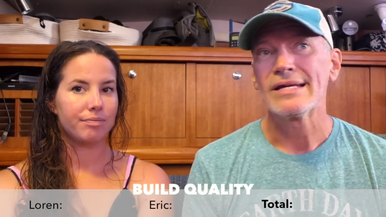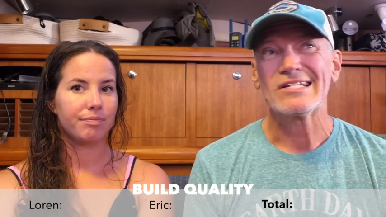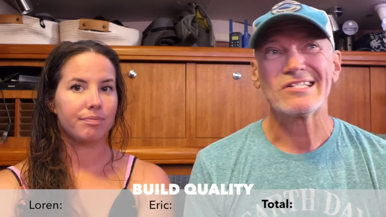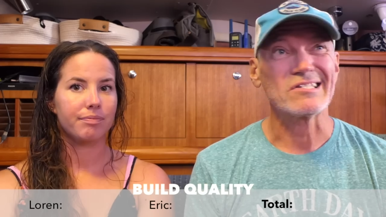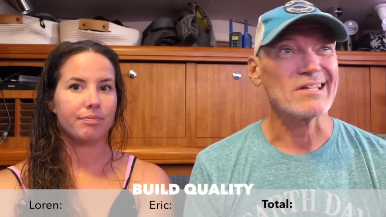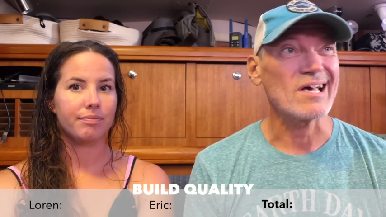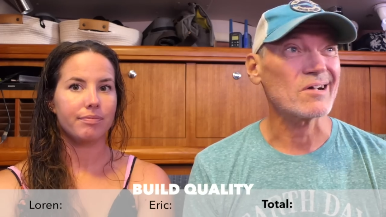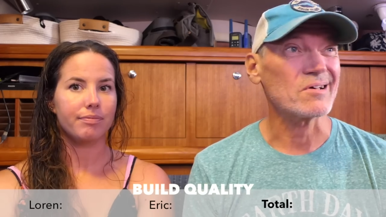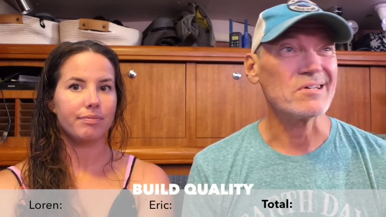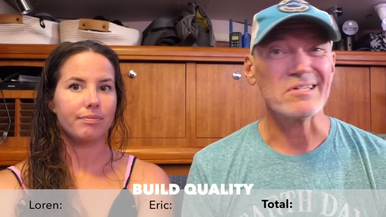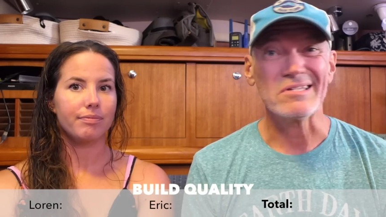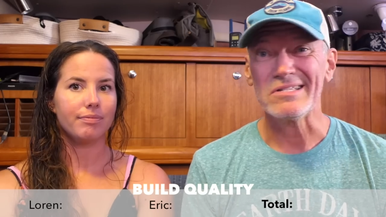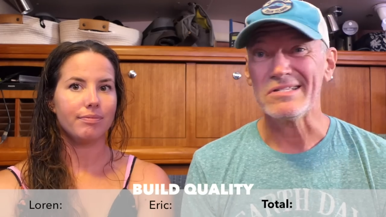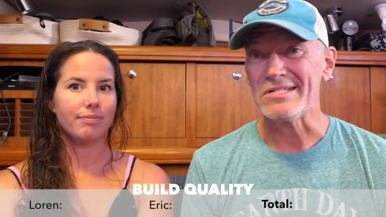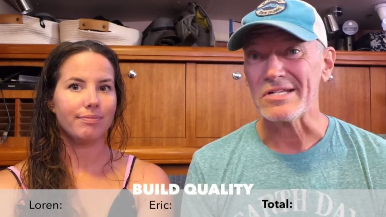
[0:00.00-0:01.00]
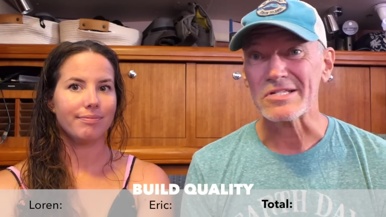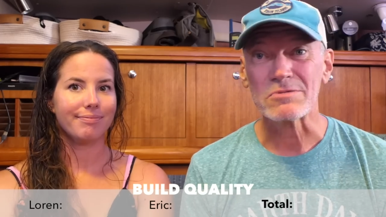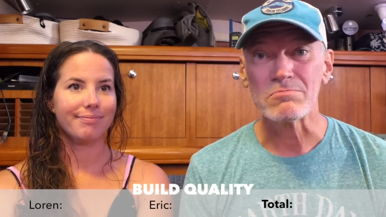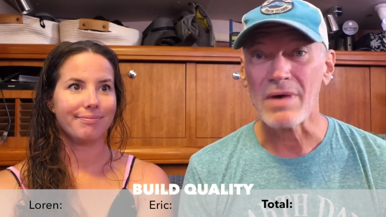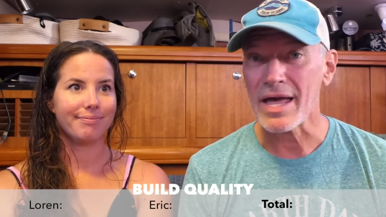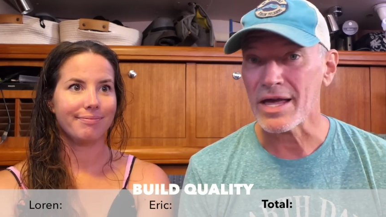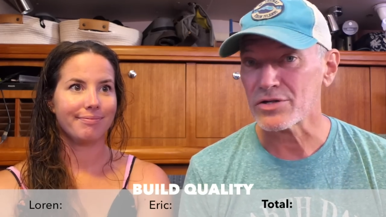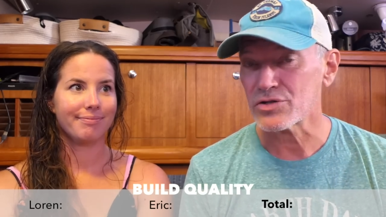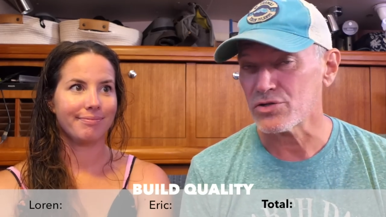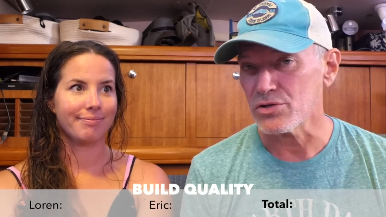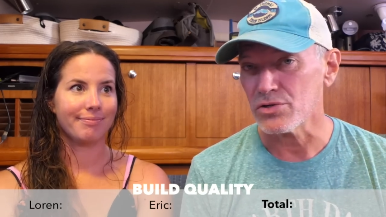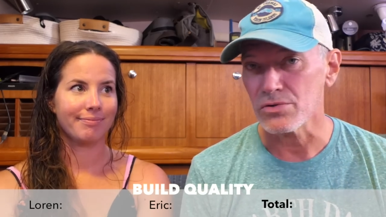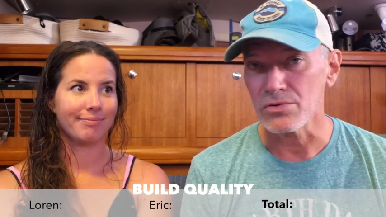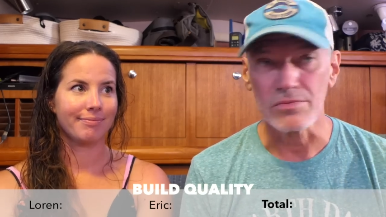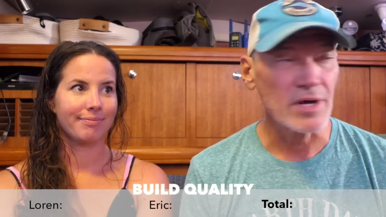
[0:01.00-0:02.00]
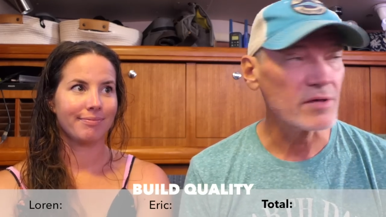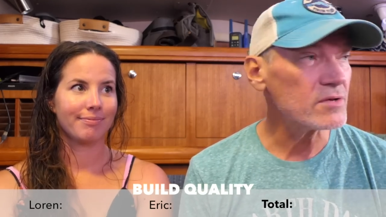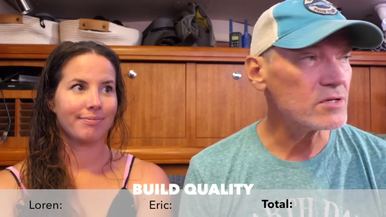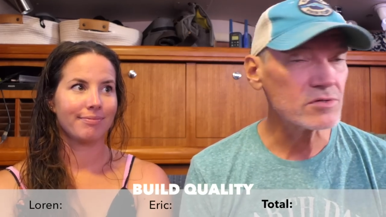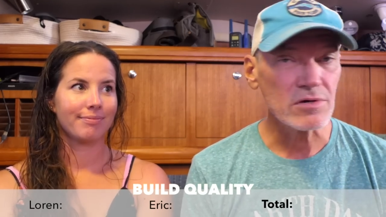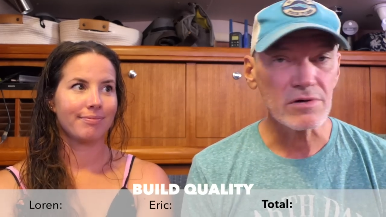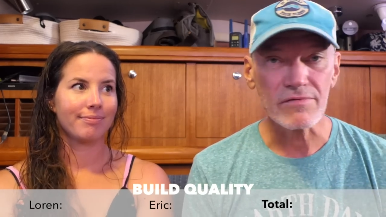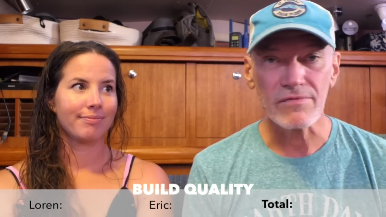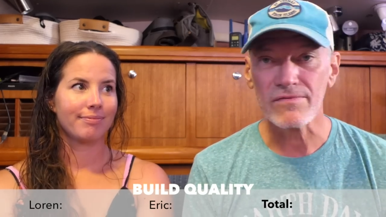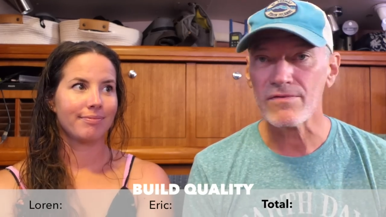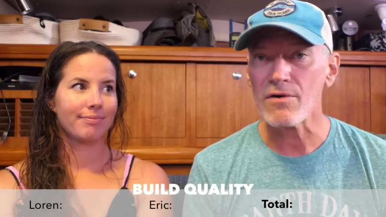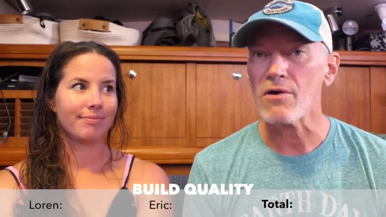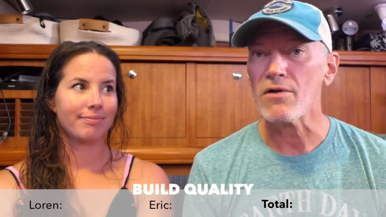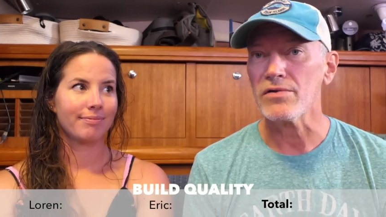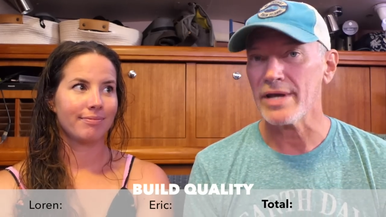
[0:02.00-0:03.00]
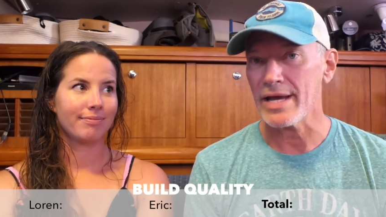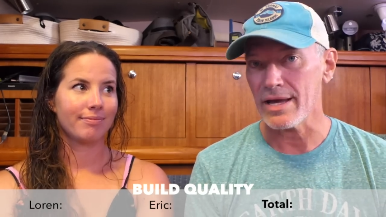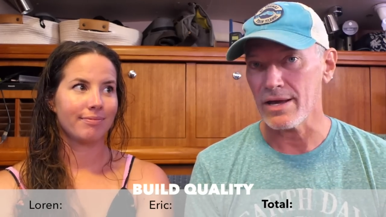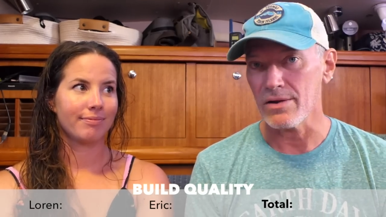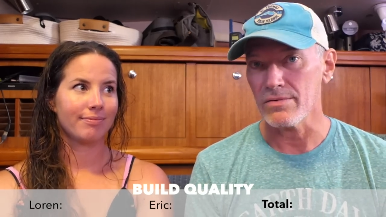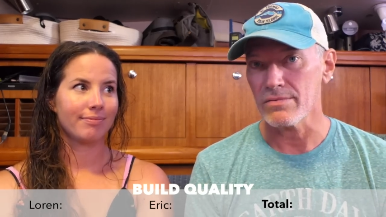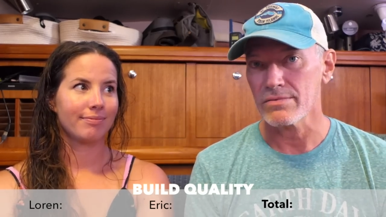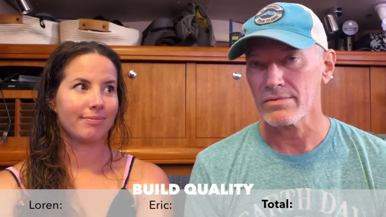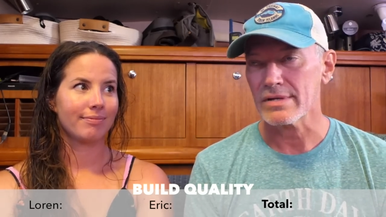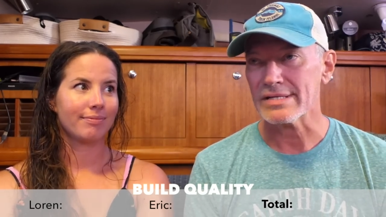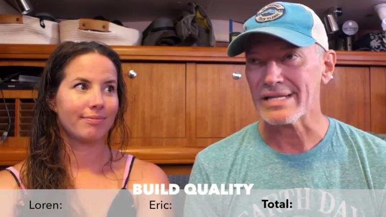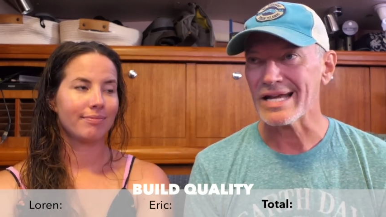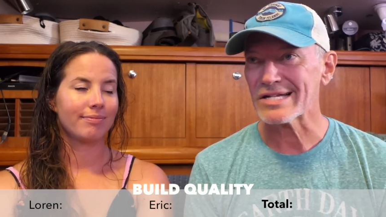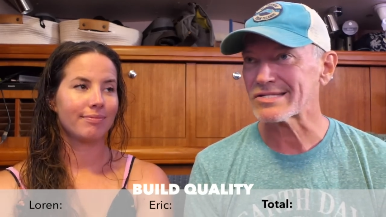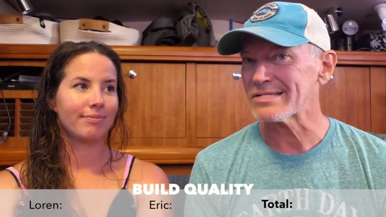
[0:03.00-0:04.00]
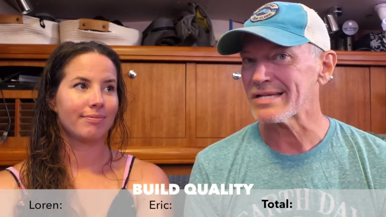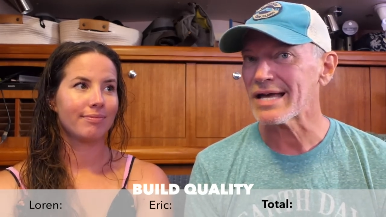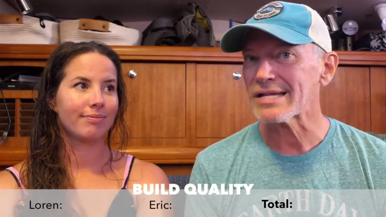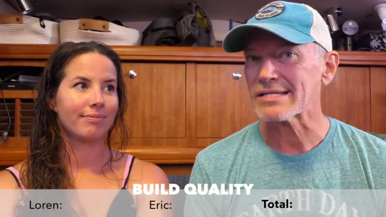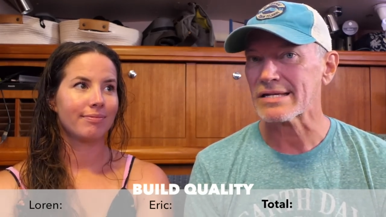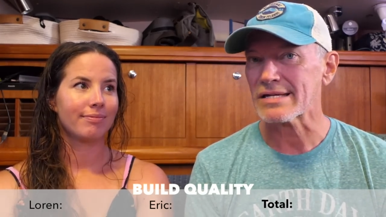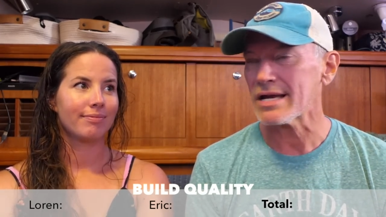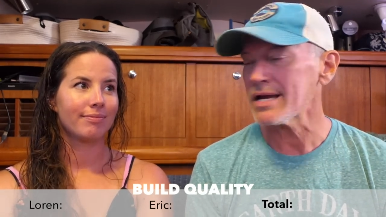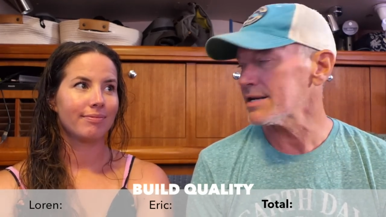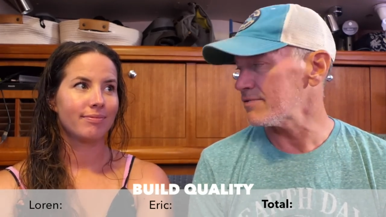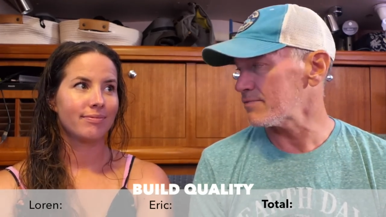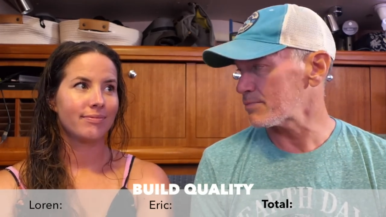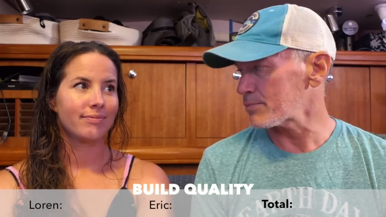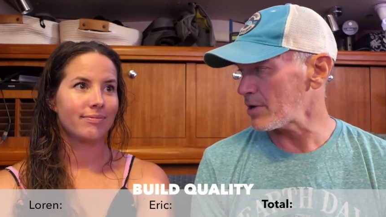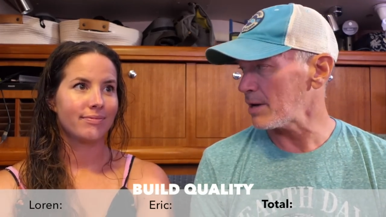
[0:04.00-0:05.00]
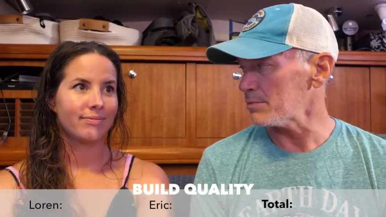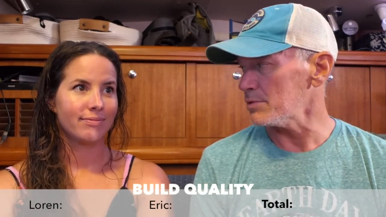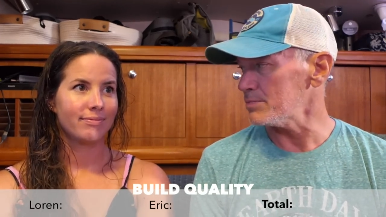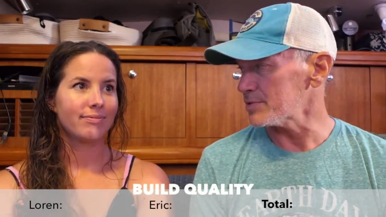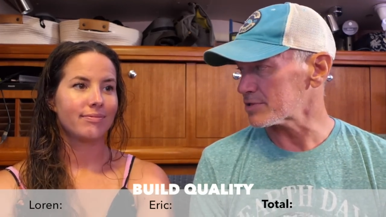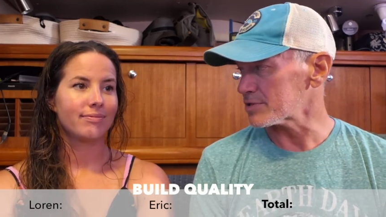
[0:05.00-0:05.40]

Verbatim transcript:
Speaker 1: It's not going to dismast you. Nothing's going to fall down. That's not the kind of problem